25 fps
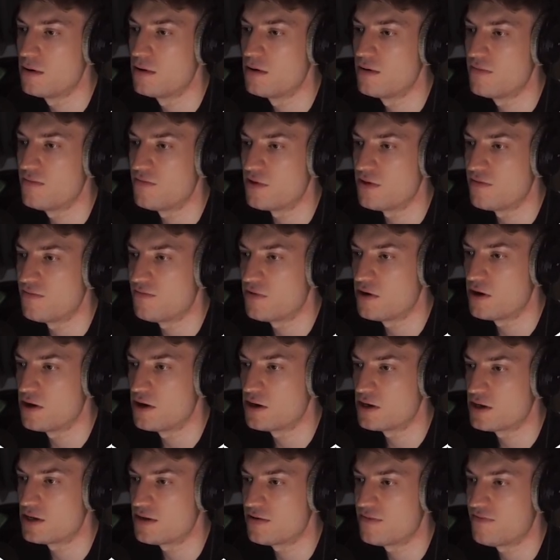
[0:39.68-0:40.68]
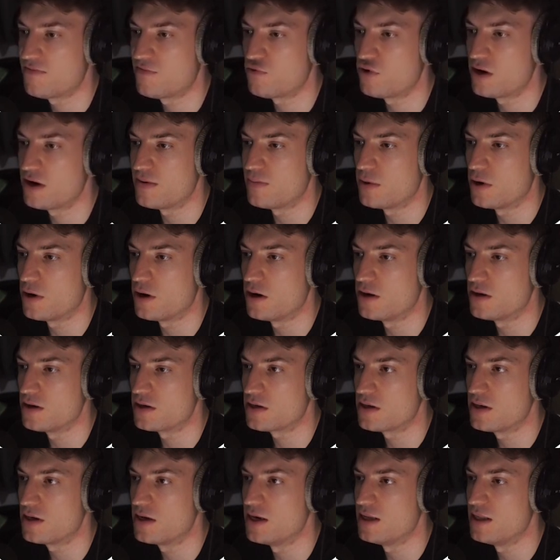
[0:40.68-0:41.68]
for the first 3
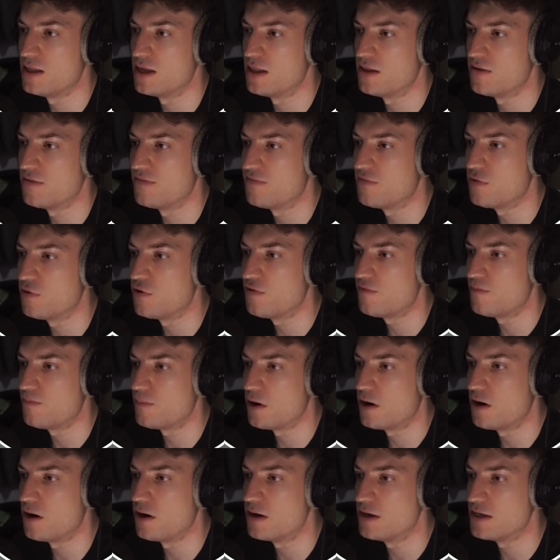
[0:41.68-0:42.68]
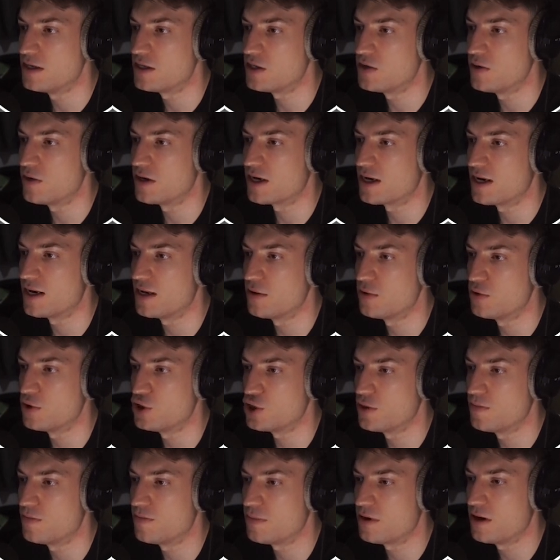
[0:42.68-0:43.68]
bars, and then the 4th bar is doing a little
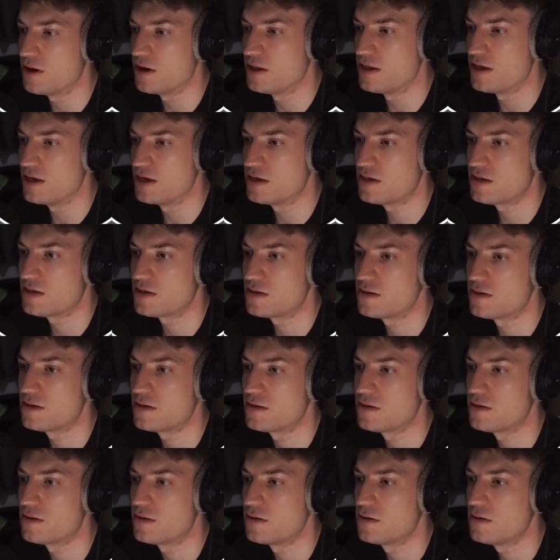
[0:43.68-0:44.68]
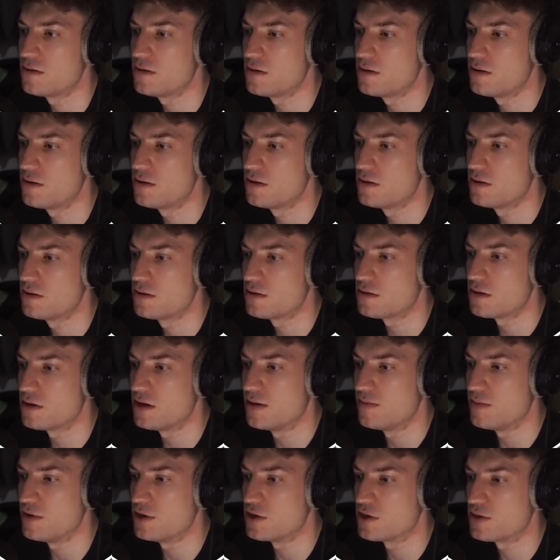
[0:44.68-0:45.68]
jump like this. So
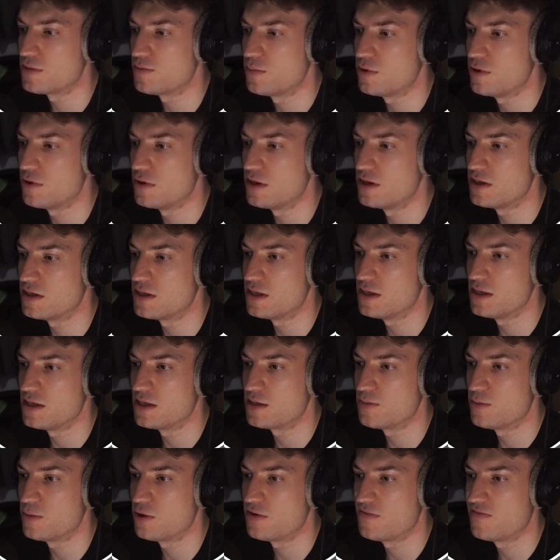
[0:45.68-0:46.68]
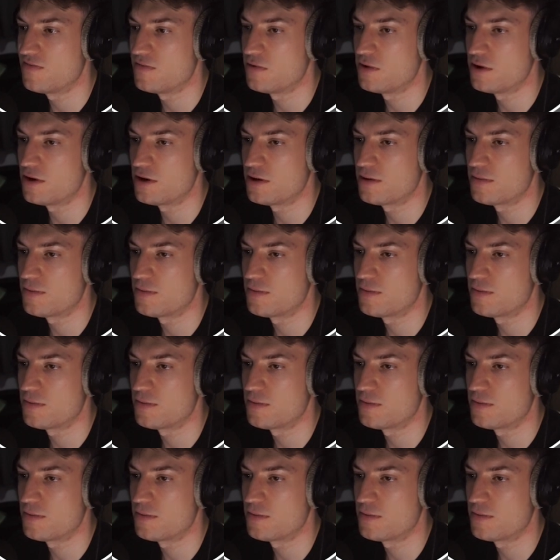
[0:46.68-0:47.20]
let me just put this in this mode for you.